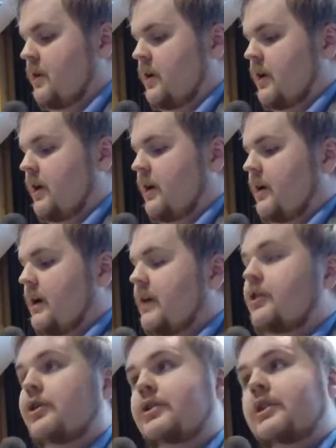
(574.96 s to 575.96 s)
a
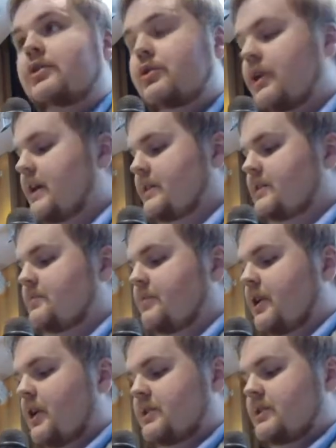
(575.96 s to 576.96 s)
node can do this
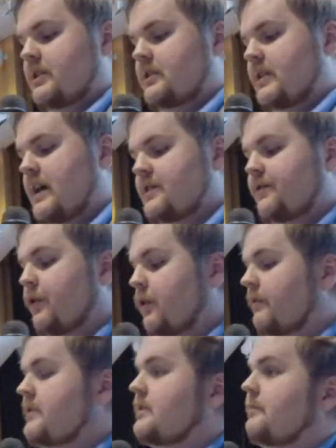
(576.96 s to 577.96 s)
because it has
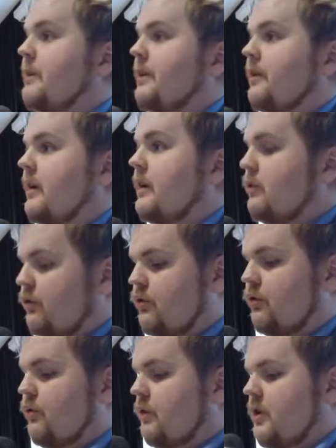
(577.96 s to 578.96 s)
full visibility
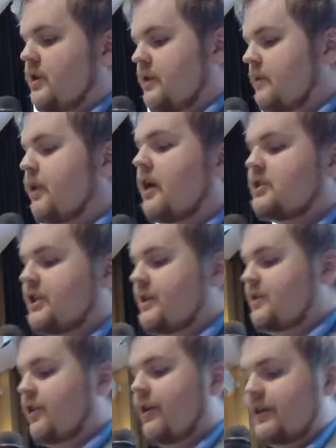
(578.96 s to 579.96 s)
into the
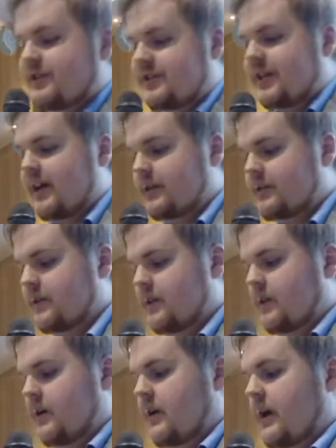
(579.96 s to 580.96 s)
blockchain's current state,
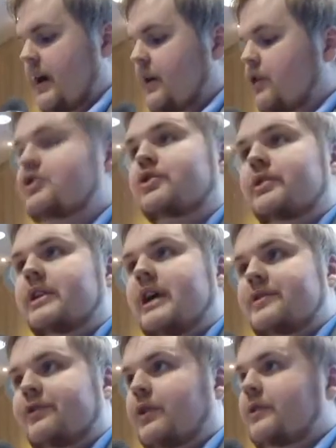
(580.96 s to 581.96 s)
and also it
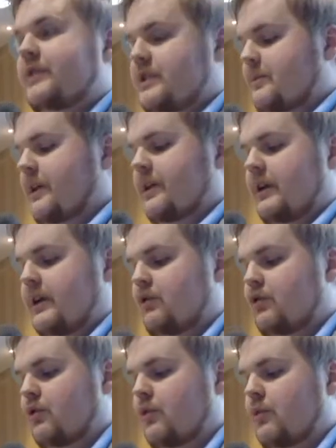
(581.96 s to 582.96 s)
has full visibility
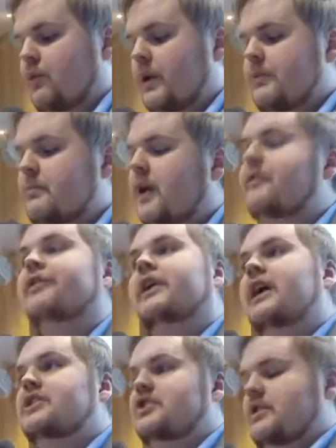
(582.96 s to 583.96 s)
into what
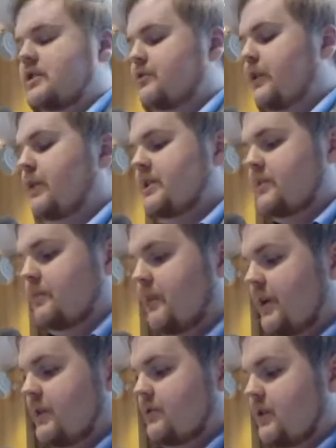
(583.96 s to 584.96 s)
modification is requested
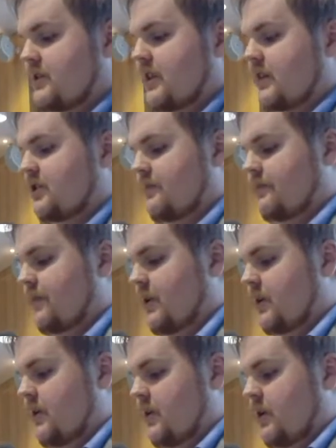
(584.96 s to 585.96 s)
by this transaction.
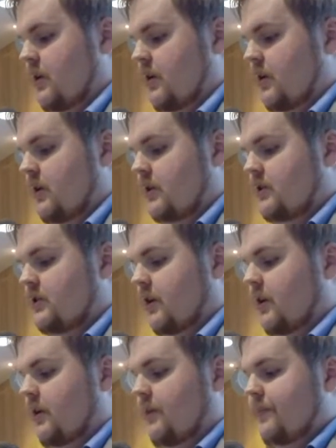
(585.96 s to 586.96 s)

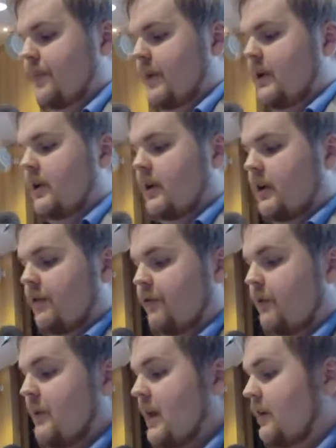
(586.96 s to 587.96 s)
So
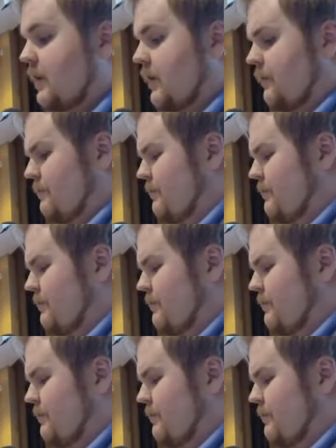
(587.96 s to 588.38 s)
for many